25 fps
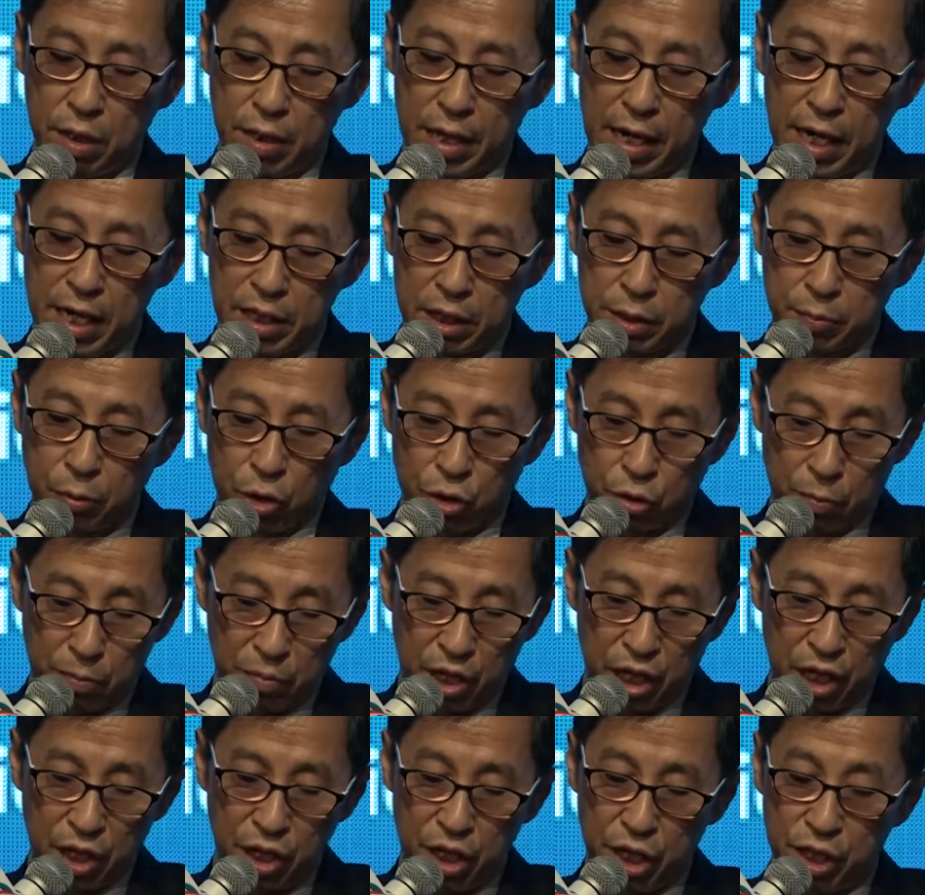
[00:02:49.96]
export
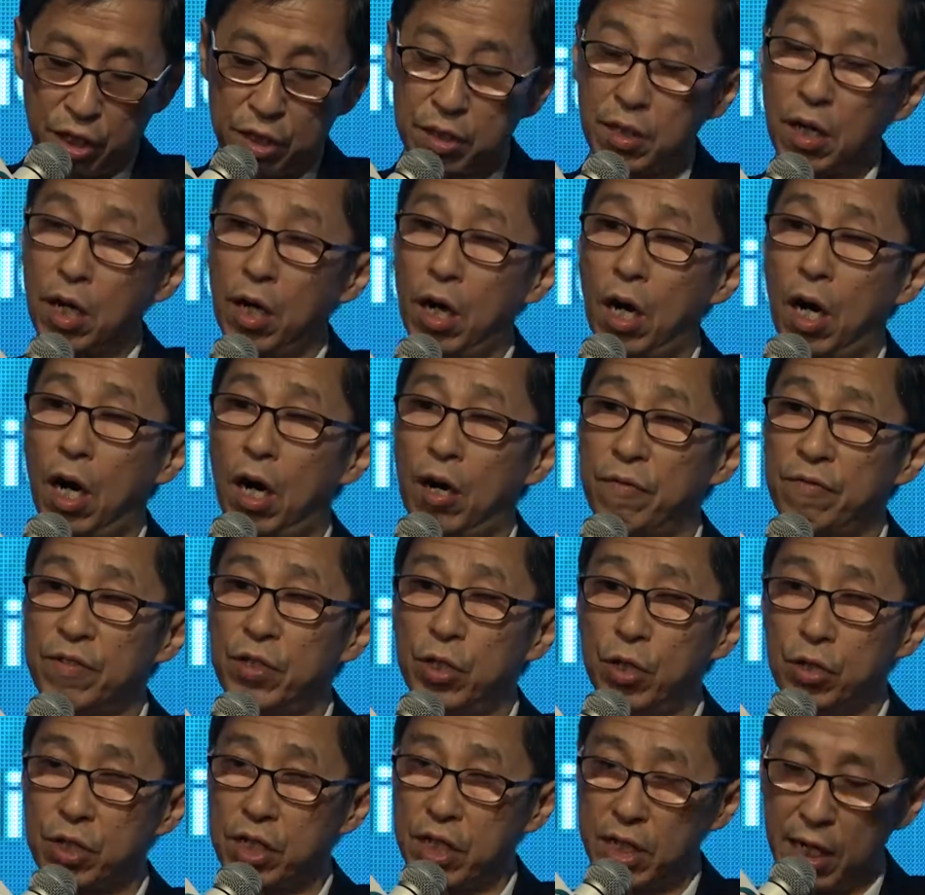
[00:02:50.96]
market of
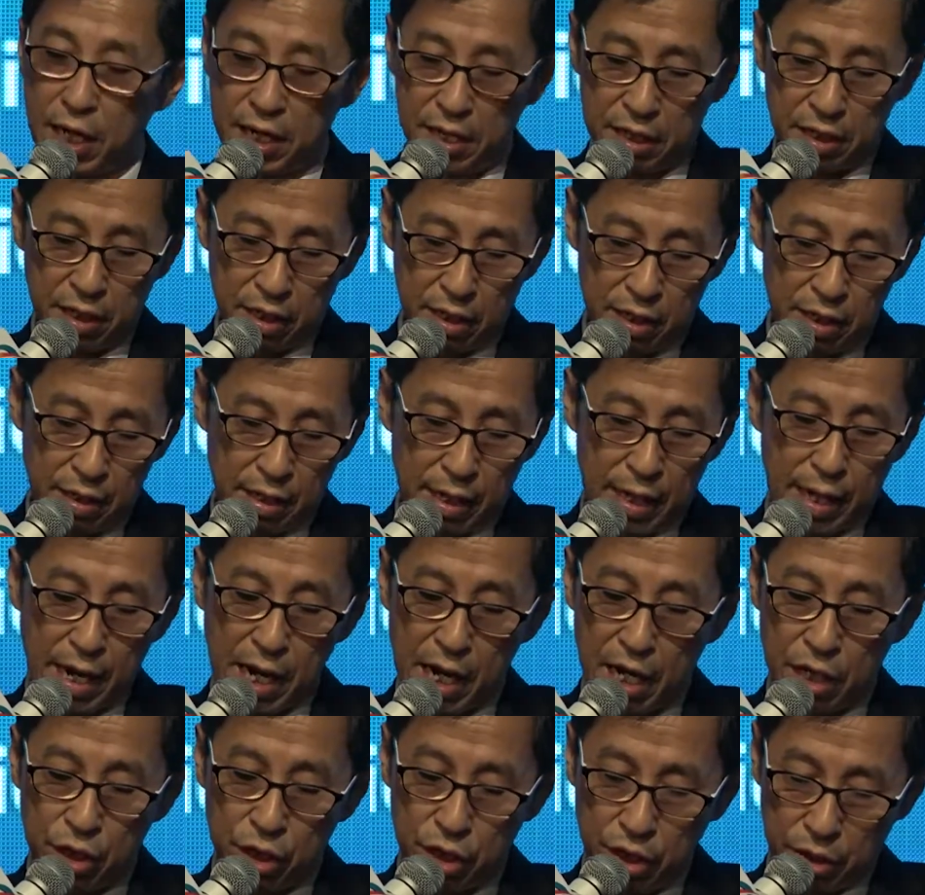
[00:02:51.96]
New Zealand.
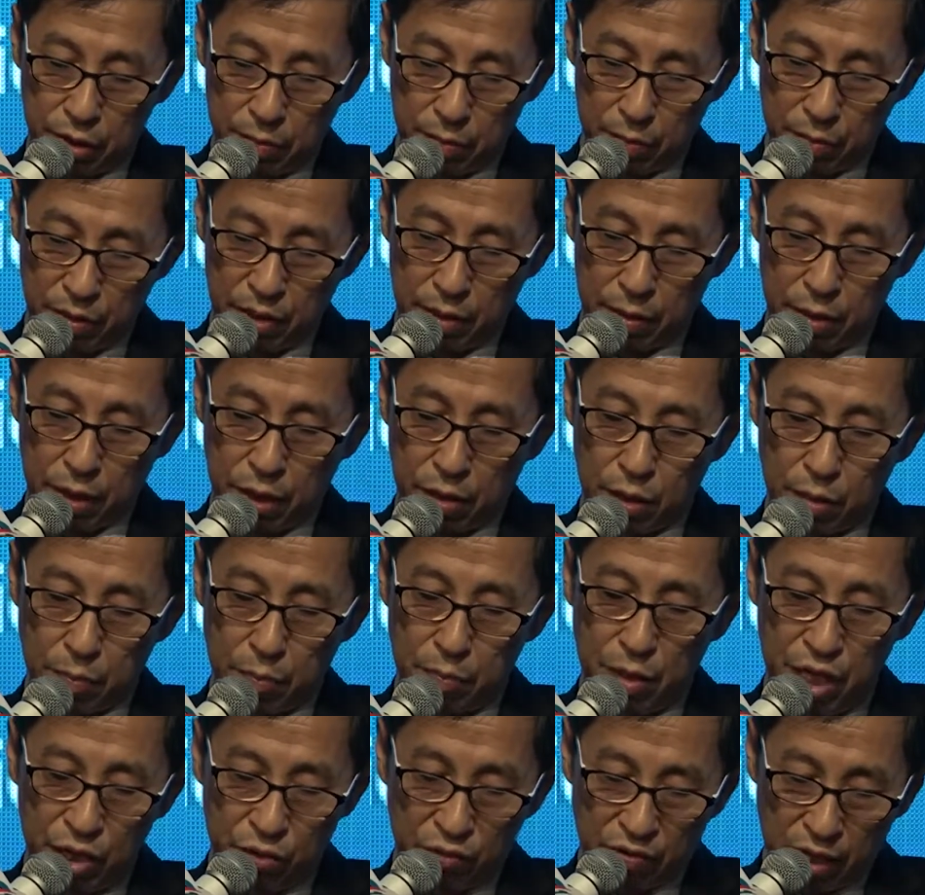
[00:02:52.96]
And
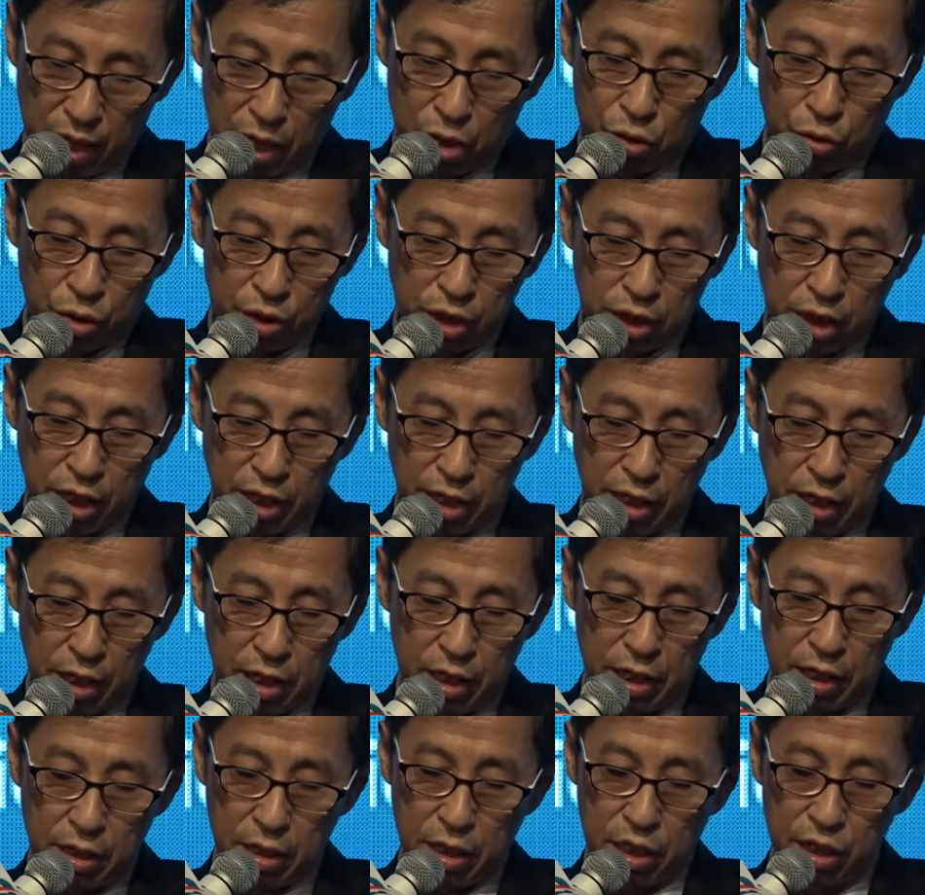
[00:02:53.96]
meanwhile,
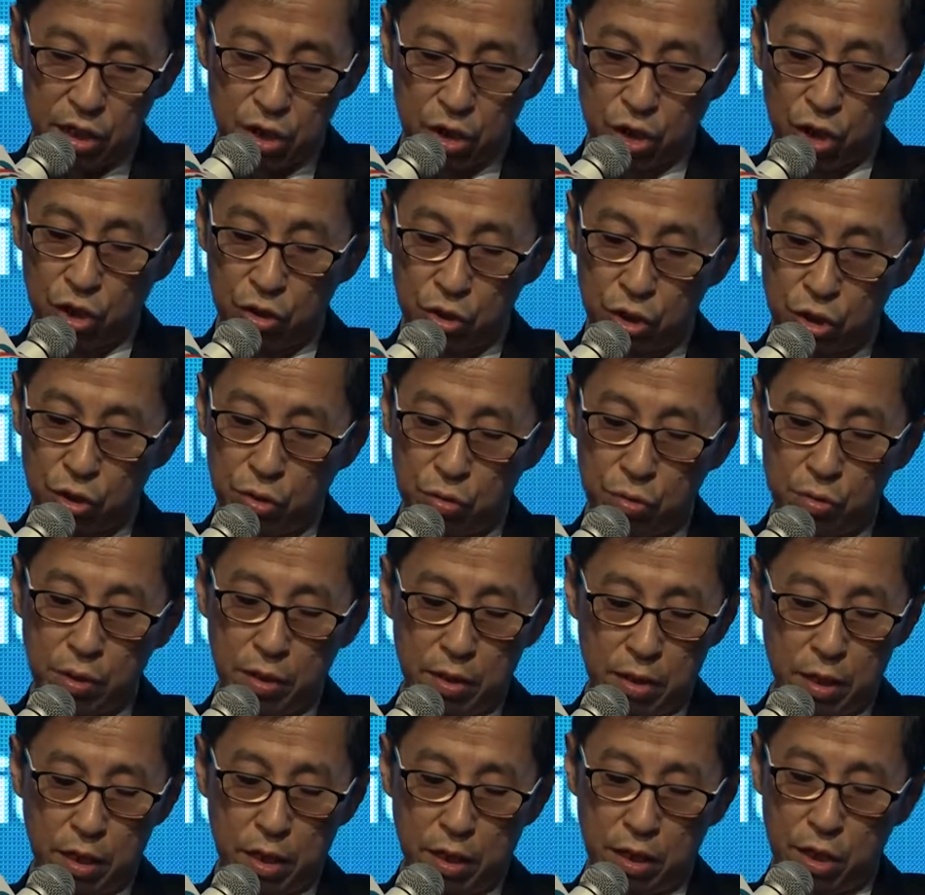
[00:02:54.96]
China is also
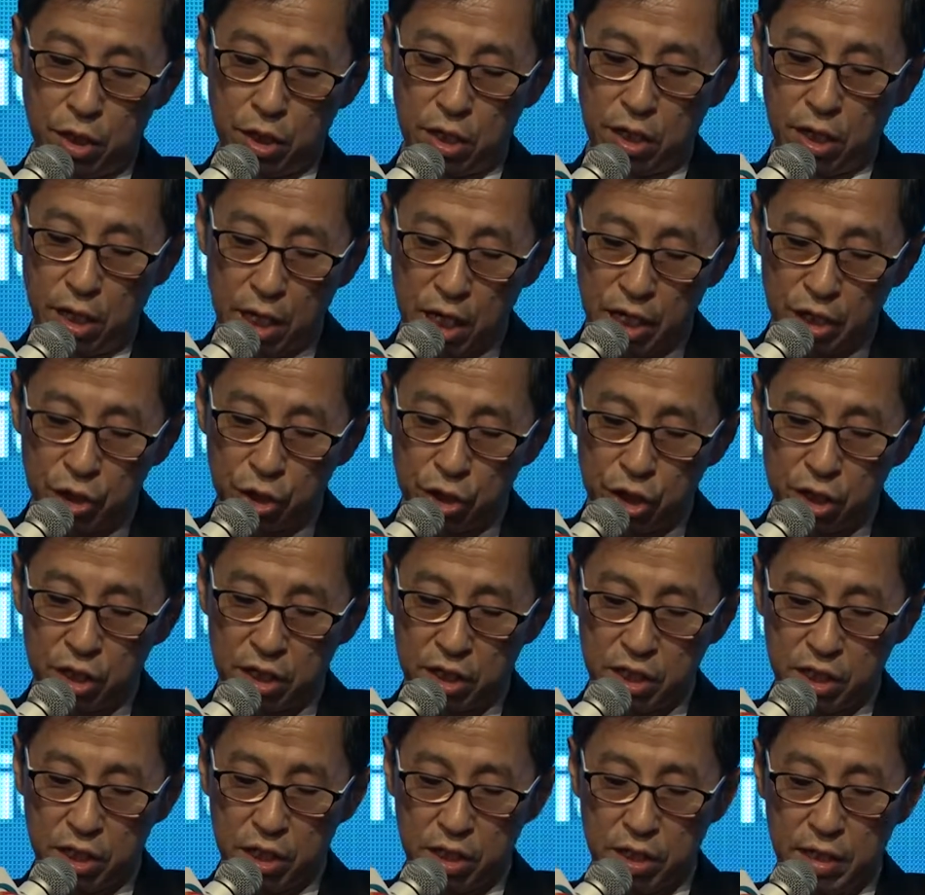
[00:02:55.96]
the
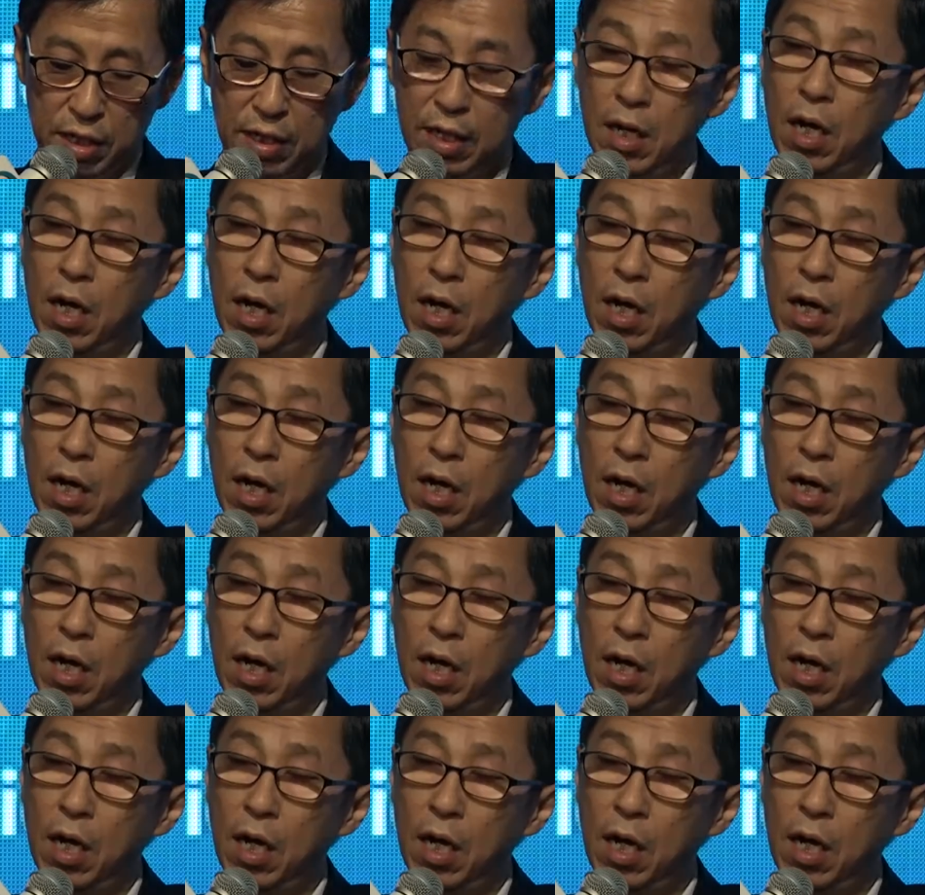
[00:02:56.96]
largest